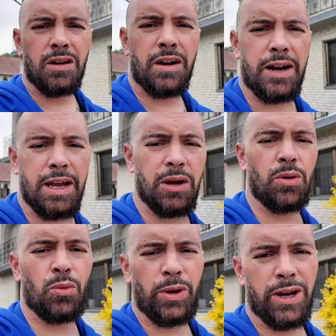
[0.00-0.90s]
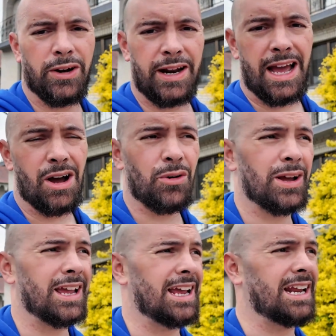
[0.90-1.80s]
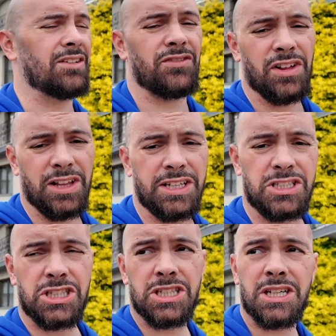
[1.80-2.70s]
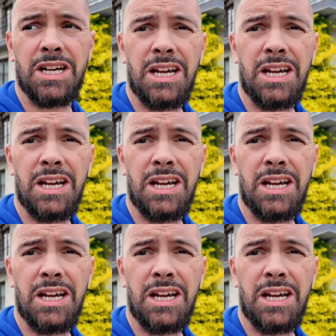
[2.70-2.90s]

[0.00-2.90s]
All right, we are now in a village